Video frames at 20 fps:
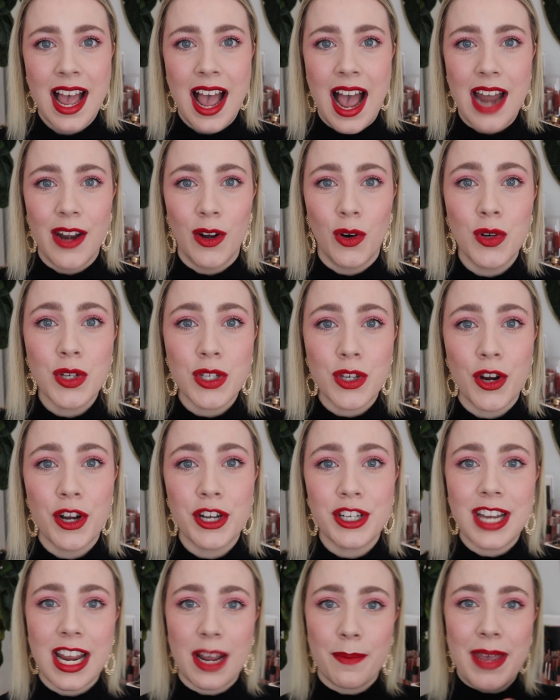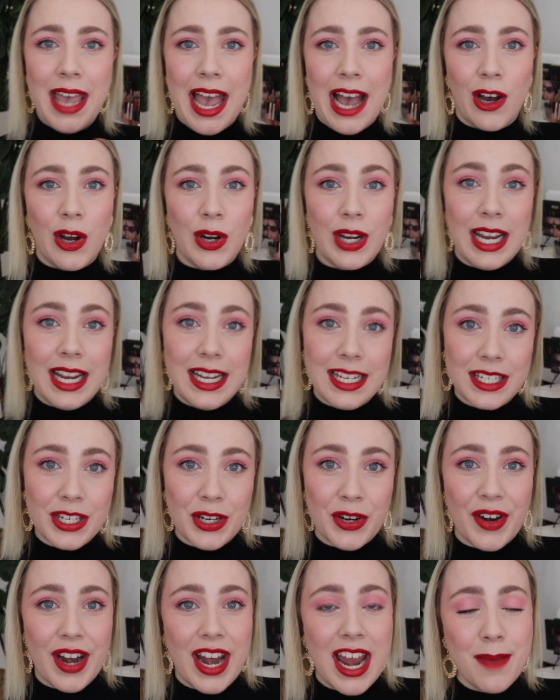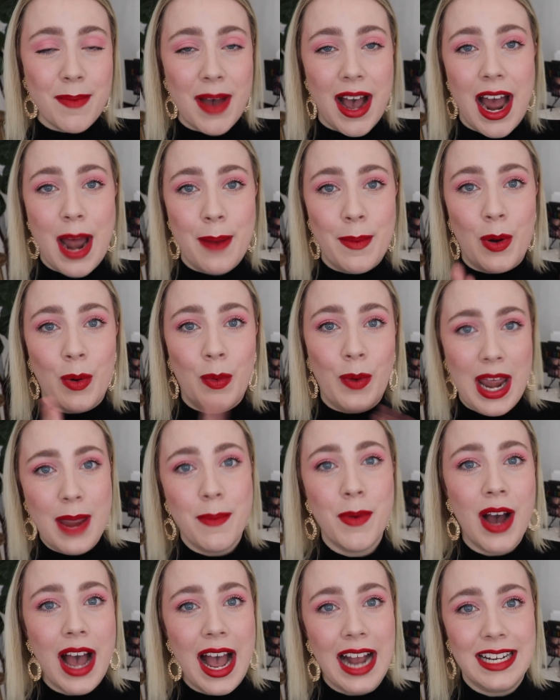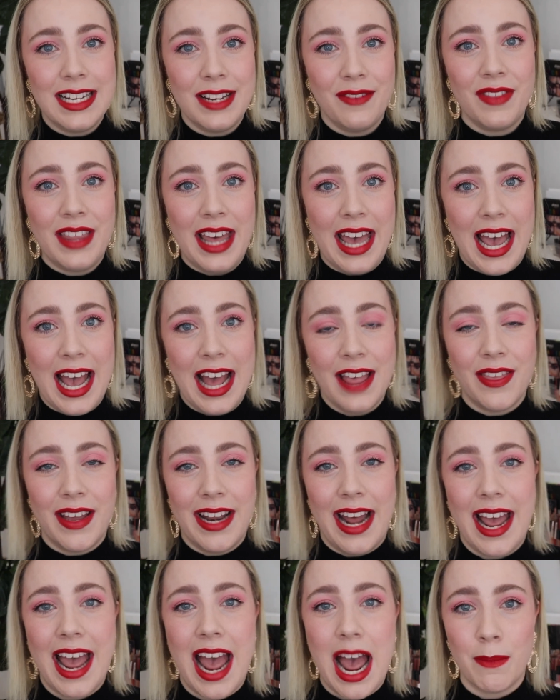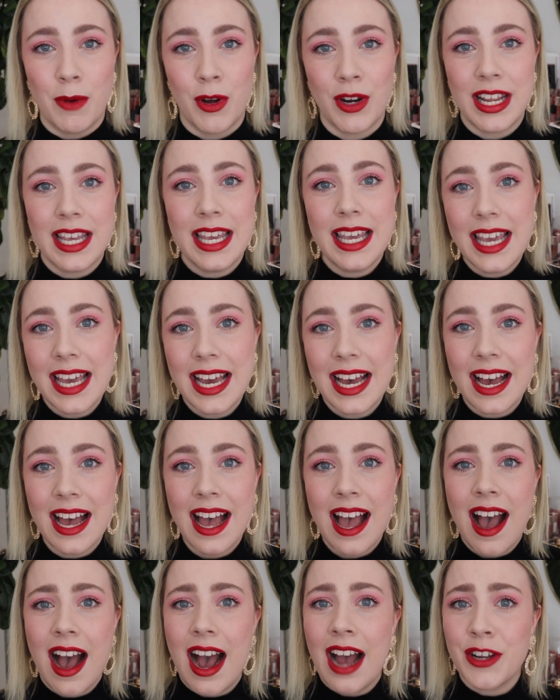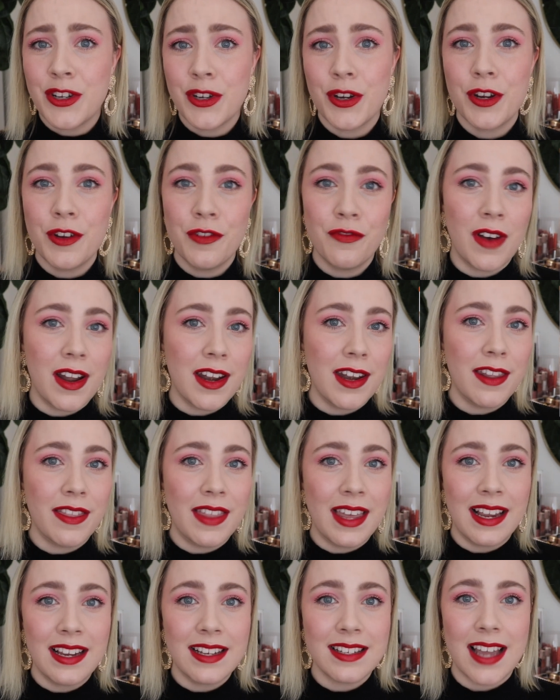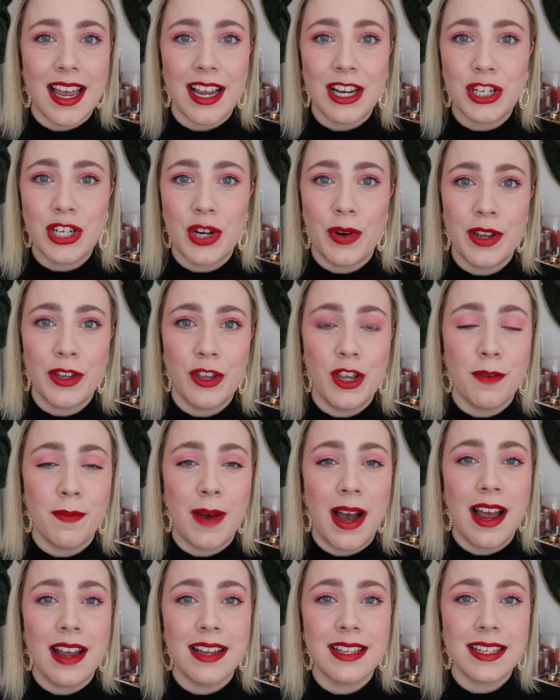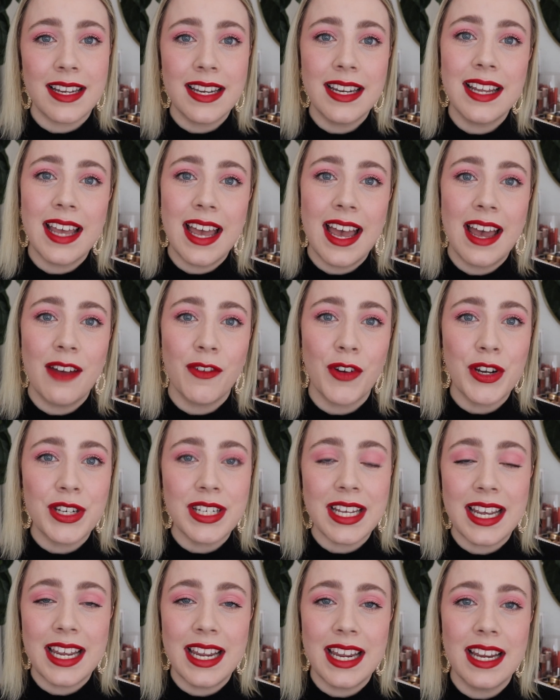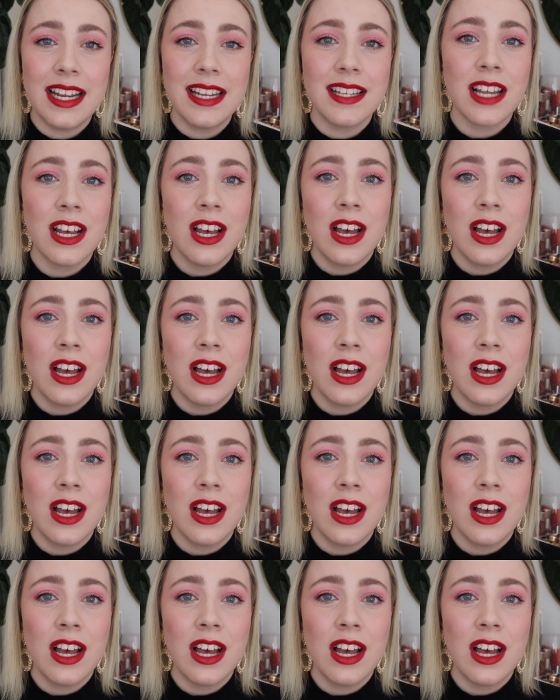And also check me out on Instagram. I'm way more active there than I am on here. I do fun things like showing you my skincare routines,